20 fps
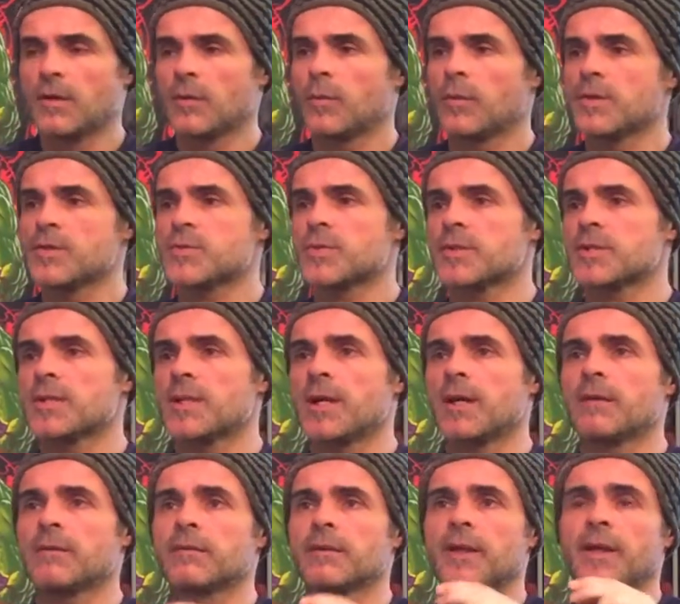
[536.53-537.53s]
when you're switching
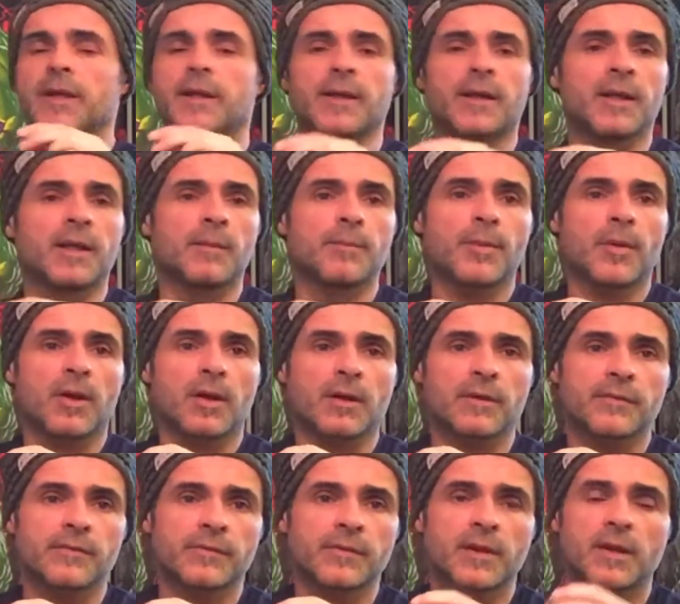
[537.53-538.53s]
out like any part
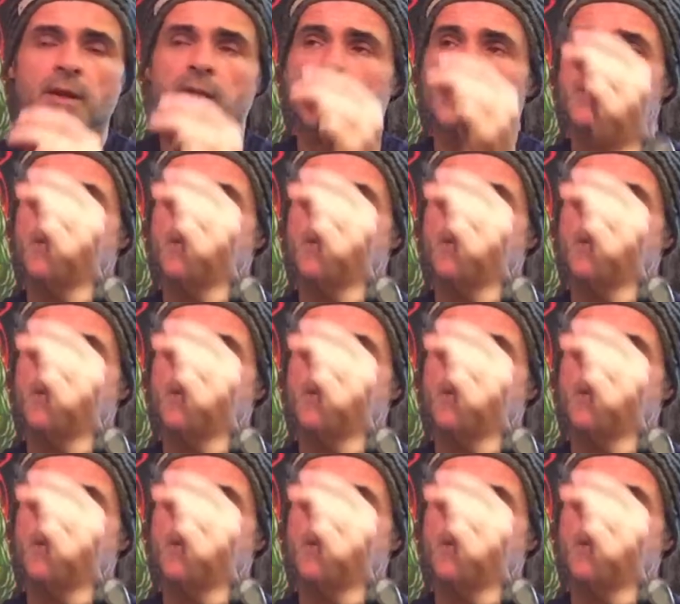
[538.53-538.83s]
of the